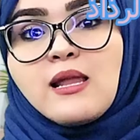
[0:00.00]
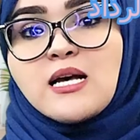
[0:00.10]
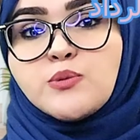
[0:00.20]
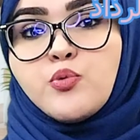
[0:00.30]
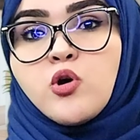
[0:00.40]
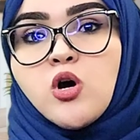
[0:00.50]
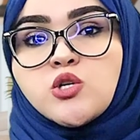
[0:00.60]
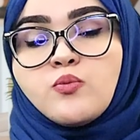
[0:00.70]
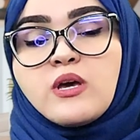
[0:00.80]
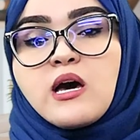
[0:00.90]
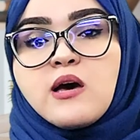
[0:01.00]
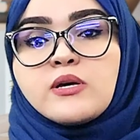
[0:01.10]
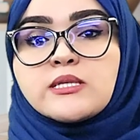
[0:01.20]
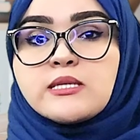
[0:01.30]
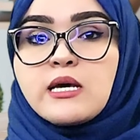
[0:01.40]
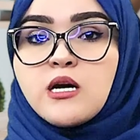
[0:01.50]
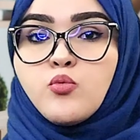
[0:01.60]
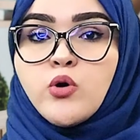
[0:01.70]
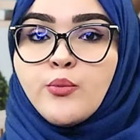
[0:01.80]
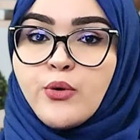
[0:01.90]
The last precaution we have is the
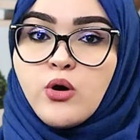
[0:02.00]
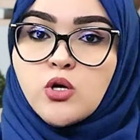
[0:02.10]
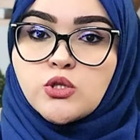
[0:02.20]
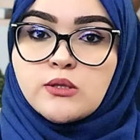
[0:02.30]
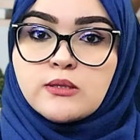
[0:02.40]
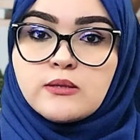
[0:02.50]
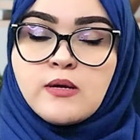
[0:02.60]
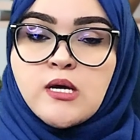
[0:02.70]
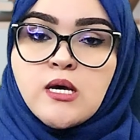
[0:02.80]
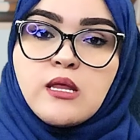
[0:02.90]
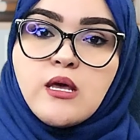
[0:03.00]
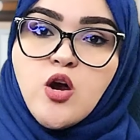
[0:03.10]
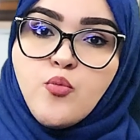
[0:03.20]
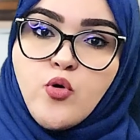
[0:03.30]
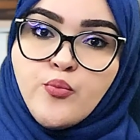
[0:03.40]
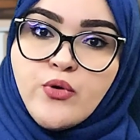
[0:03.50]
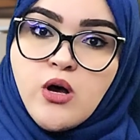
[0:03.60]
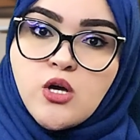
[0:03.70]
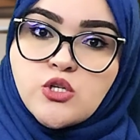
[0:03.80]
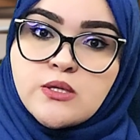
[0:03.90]
airborne precautions. The airborne
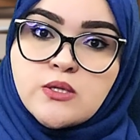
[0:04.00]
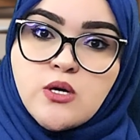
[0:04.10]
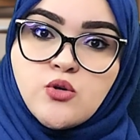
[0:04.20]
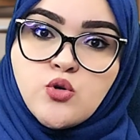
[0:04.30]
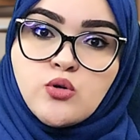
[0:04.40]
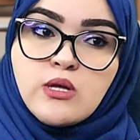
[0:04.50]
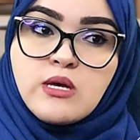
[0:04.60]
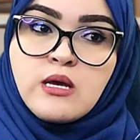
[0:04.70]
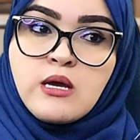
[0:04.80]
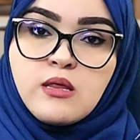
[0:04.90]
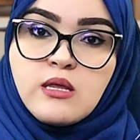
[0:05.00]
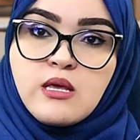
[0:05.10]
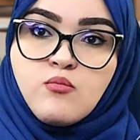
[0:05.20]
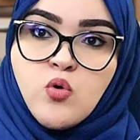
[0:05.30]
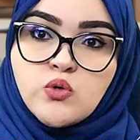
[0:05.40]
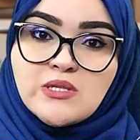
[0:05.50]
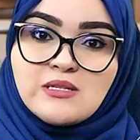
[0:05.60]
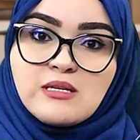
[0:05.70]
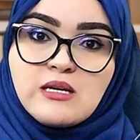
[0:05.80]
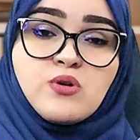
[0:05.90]
precautions are usually the
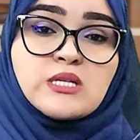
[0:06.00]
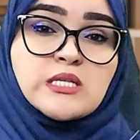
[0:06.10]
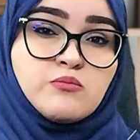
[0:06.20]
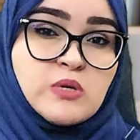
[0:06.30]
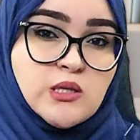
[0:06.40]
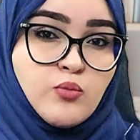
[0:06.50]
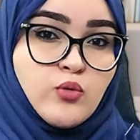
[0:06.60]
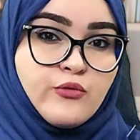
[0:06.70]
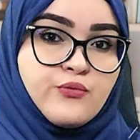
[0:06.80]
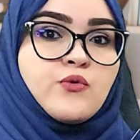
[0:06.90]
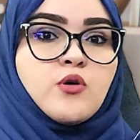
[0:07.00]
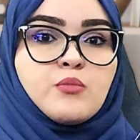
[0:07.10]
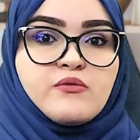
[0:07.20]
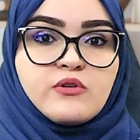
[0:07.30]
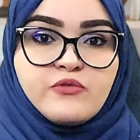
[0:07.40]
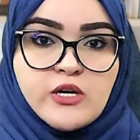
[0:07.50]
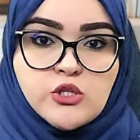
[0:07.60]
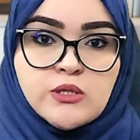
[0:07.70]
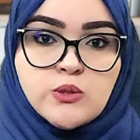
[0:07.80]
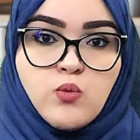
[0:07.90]
most transmissible form of
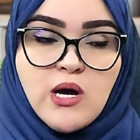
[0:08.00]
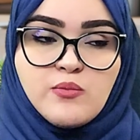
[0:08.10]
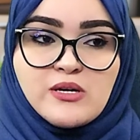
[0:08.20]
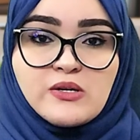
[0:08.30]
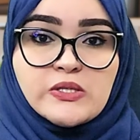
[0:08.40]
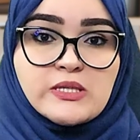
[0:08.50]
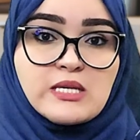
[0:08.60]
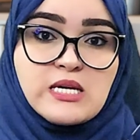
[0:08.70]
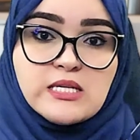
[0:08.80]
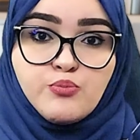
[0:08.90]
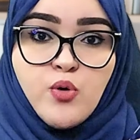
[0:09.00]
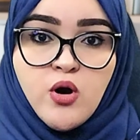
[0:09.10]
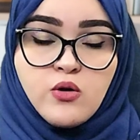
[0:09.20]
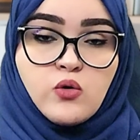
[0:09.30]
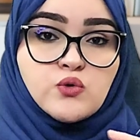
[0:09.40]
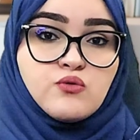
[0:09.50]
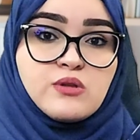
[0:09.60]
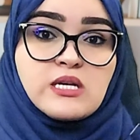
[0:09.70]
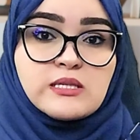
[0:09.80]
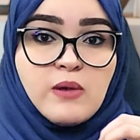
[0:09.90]
infections. Why? Because these particles or
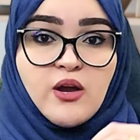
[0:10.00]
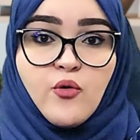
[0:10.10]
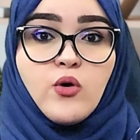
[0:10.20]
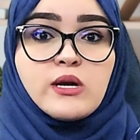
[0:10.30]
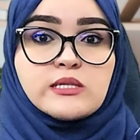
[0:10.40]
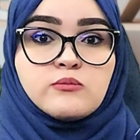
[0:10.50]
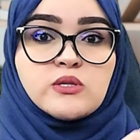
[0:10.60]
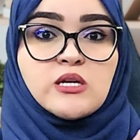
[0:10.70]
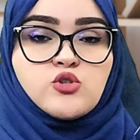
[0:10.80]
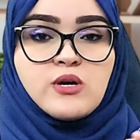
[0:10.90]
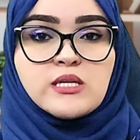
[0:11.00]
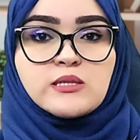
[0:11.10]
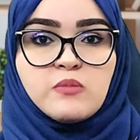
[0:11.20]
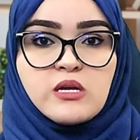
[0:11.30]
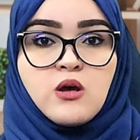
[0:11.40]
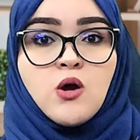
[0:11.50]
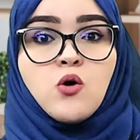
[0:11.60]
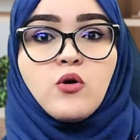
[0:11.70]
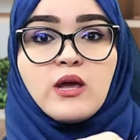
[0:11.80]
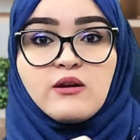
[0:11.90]
these microorganisms can transmit
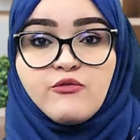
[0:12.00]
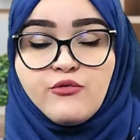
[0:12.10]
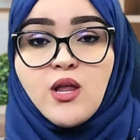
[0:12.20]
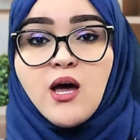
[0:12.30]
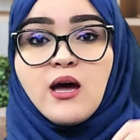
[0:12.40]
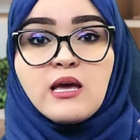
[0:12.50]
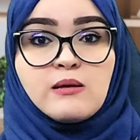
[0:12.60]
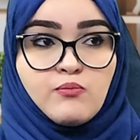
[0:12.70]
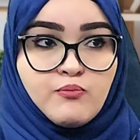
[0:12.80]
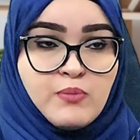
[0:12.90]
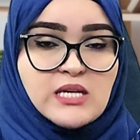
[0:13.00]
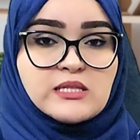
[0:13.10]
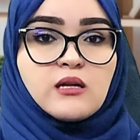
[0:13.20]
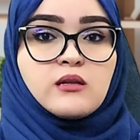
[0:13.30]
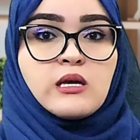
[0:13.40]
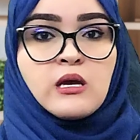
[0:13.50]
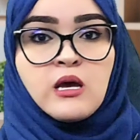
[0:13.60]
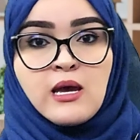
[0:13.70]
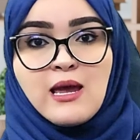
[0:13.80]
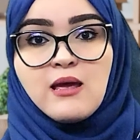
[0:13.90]
or can fly basically
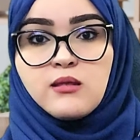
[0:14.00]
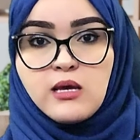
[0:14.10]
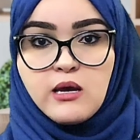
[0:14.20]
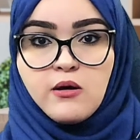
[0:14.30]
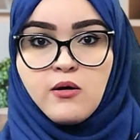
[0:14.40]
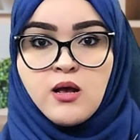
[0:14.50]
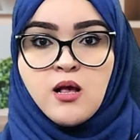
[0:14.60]
in the air.